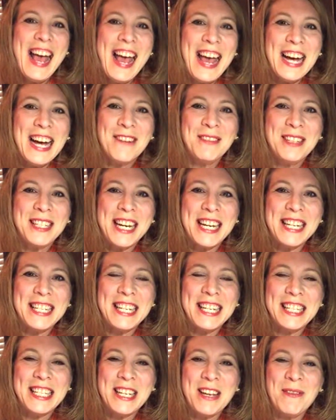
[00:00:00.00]
Hey, I'm
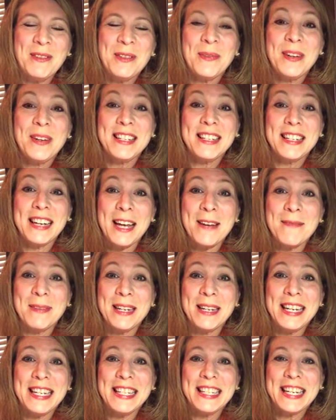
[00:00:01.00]
Stacey Simms with
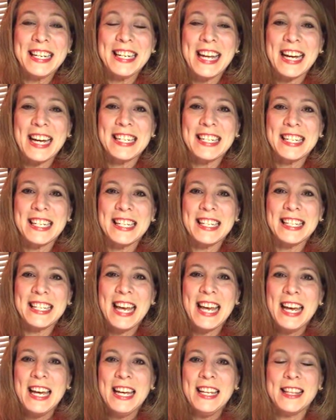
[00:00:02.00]
Diabetes Connections.
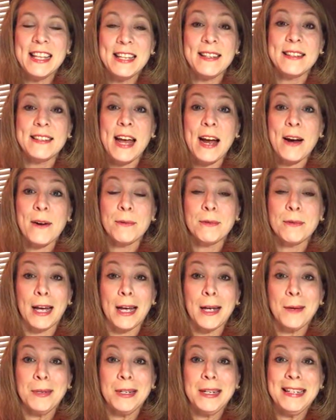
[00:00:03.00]
This is our
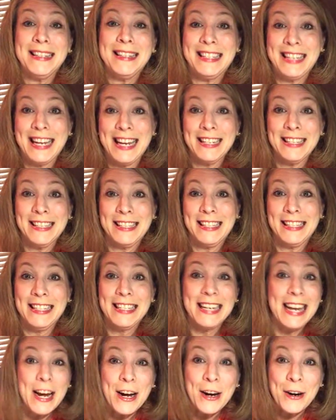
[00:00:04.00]
Diabetes Dance
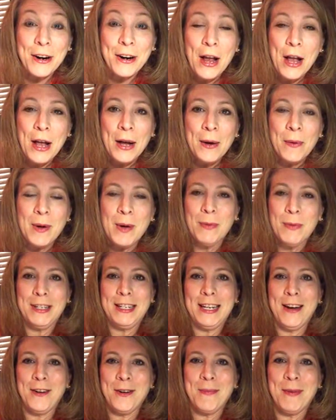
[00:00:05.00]
Dare. We were
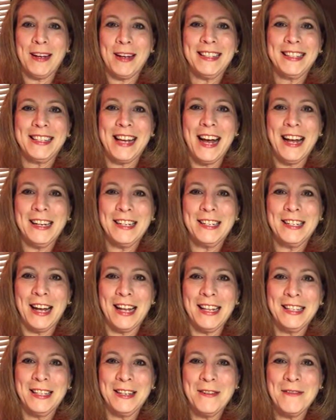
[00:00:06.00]
dared by Scott
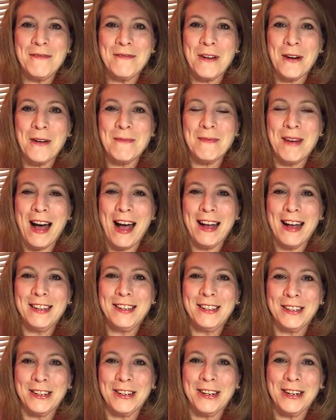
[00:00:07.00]
Johnson from
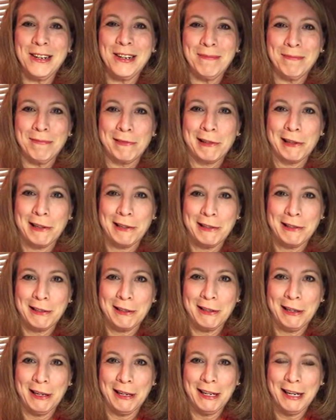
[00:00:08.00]
mySugr. Thanks,
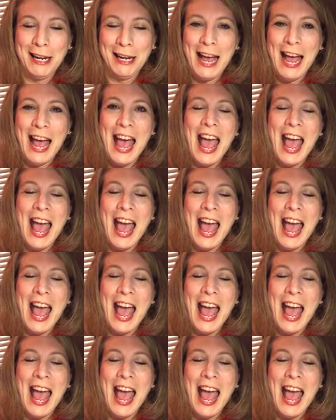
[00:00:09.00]
Scott.